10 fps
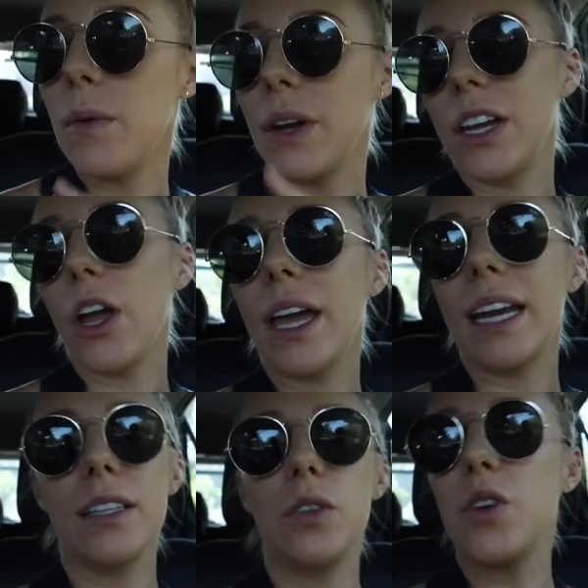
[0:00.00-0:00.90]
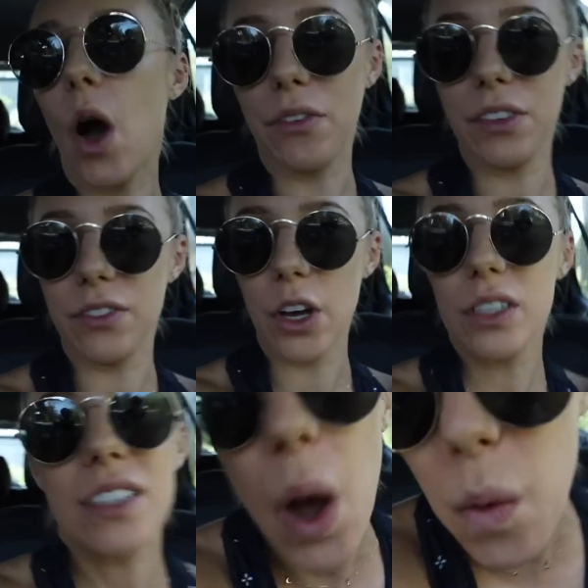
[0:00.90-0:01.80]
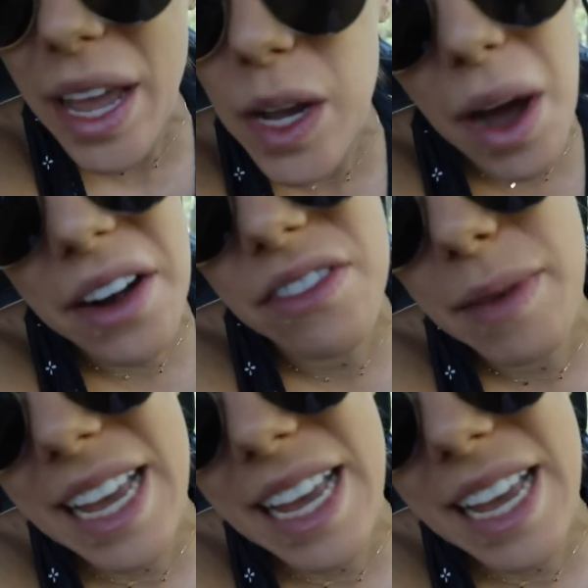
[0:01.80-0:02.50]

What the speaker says: But we're gonna go get a little coffee first. A weak one for